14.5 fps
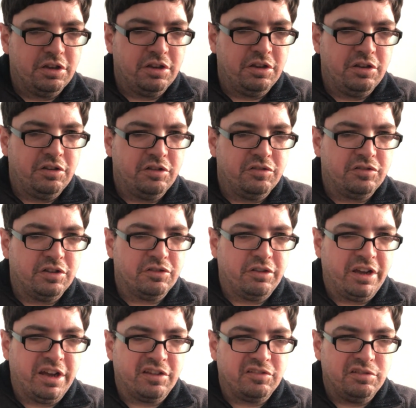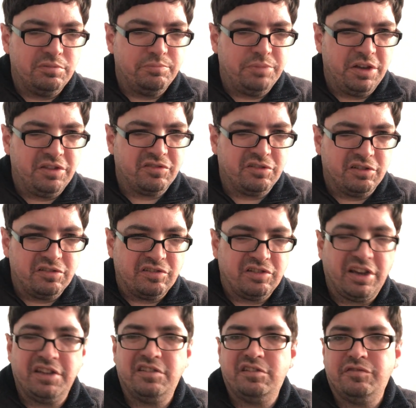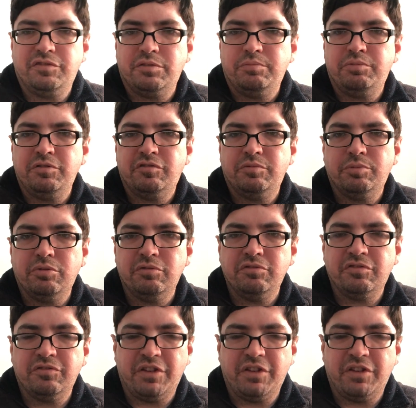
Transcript: is that they're actually based on scientific principles.